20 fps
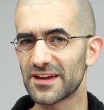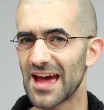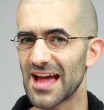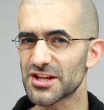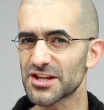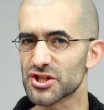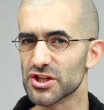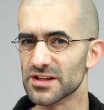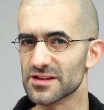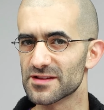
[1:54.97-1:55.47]

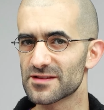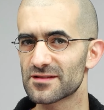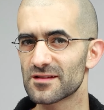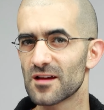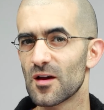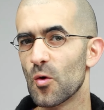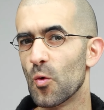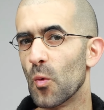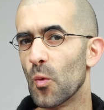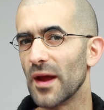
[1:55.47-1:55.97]
catch is,
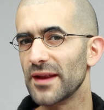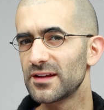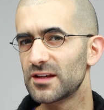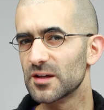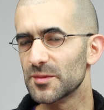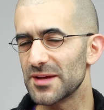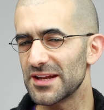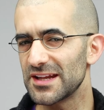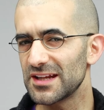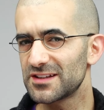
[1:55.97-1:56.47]
when
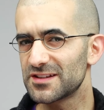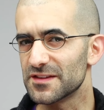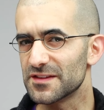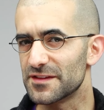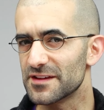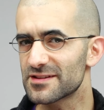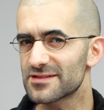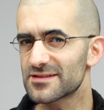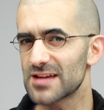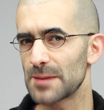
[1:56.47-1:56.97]
committing to
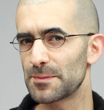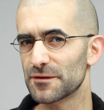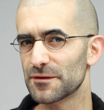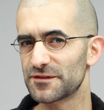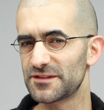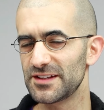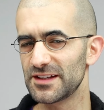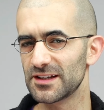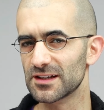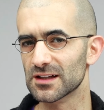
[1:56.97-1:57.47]
this type
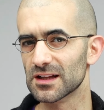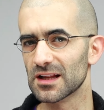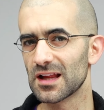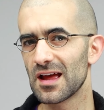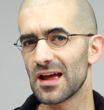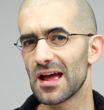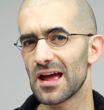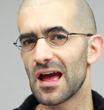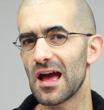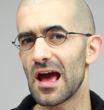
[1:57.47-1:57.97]
of deal,
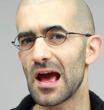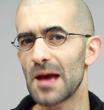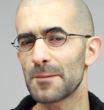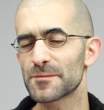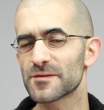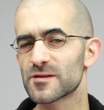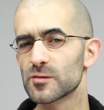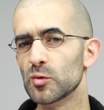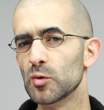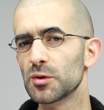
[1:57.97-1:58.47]

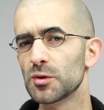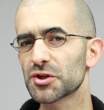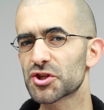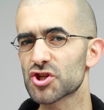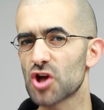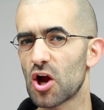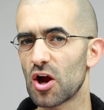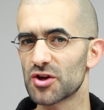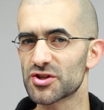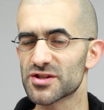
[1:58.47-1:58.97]
AppSumo will
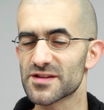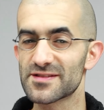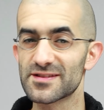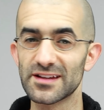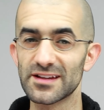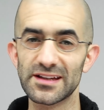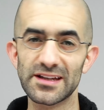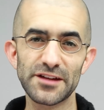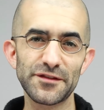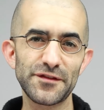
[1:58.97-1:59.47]
charge a
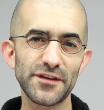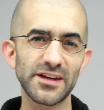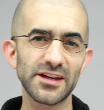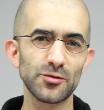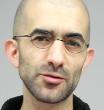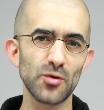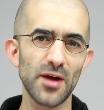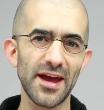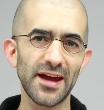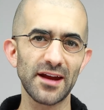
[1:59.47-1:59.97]

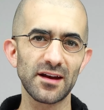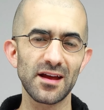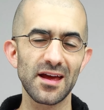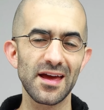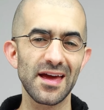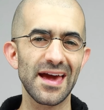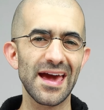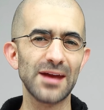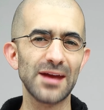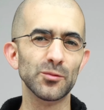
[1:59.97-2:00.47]
significant rate
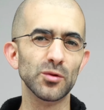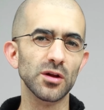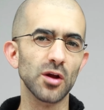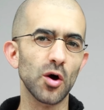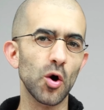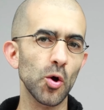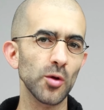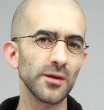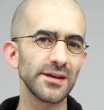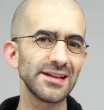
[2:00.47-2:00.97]
and will
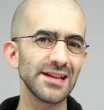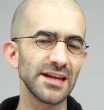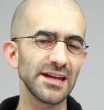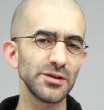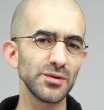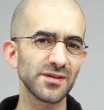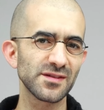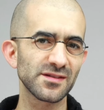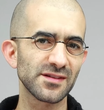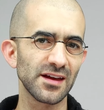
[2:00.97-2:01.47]
only let
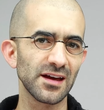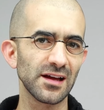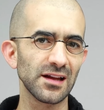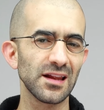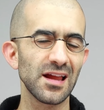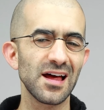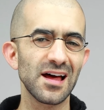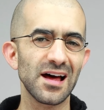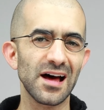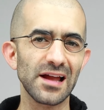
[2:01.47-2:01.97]
you
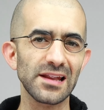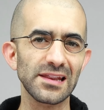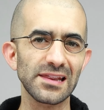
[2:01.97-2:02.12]
sell a